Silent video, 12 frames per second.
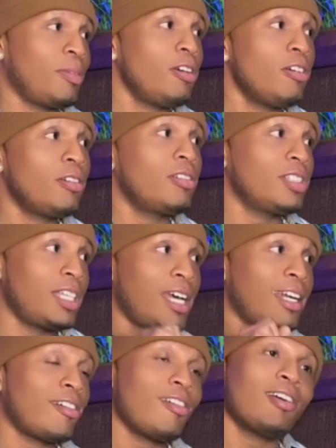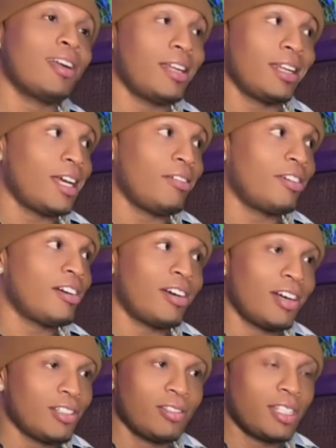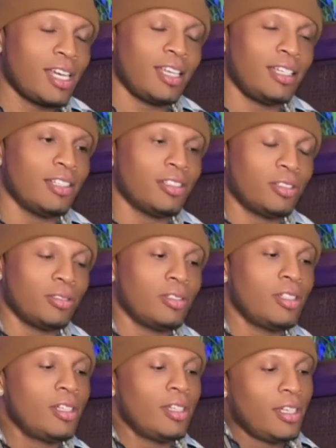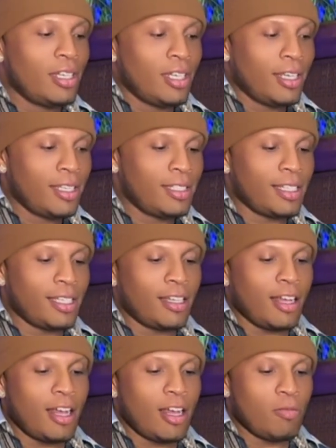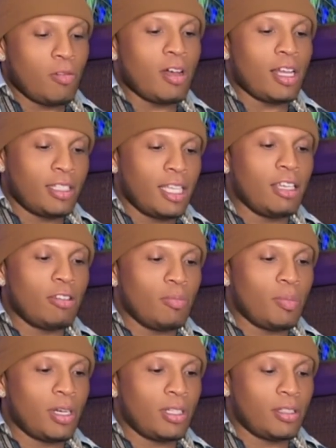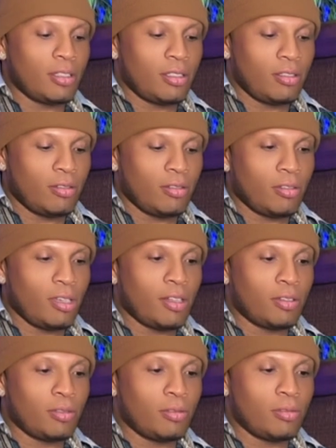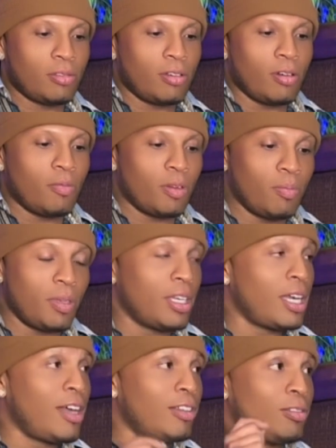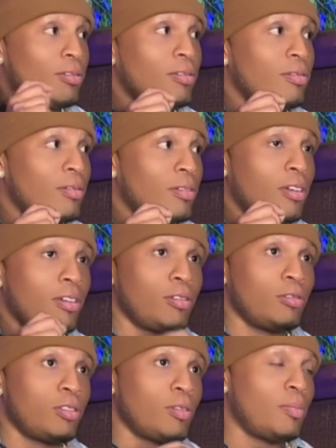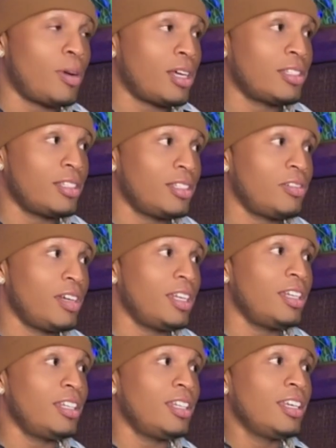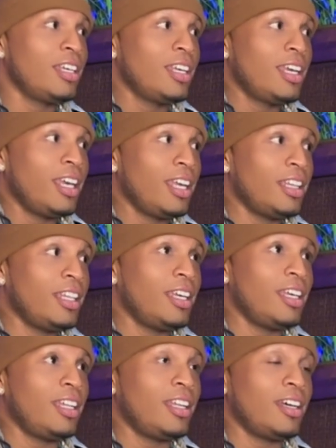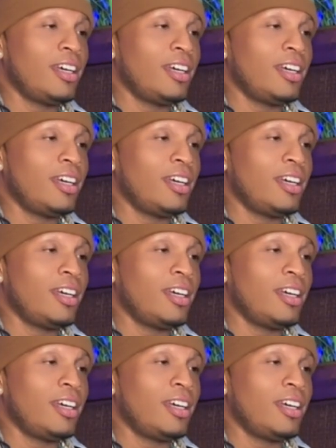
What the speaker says: me home? Because he had a car. I didn't have a car. I just got here. So he's like, well, I'll take you, but you have to come with me. I have to do some boxing training, and then